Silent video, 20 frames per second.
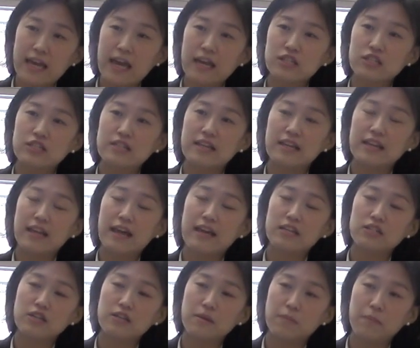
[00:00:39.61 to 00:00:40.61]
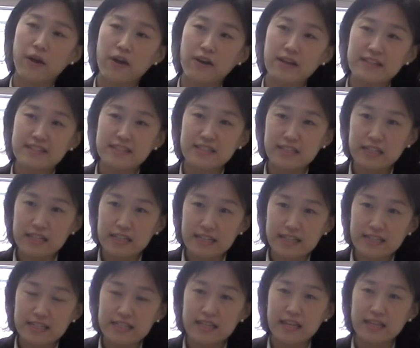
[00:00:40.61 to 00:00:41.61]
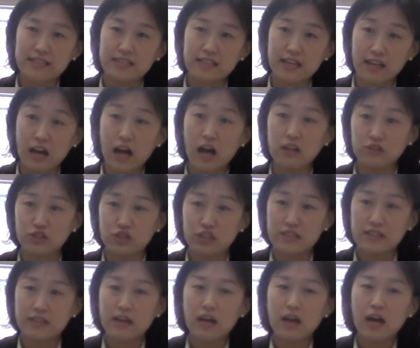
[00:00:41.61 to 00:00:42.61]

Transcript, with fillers: Asian and Asian American studies, and psychology.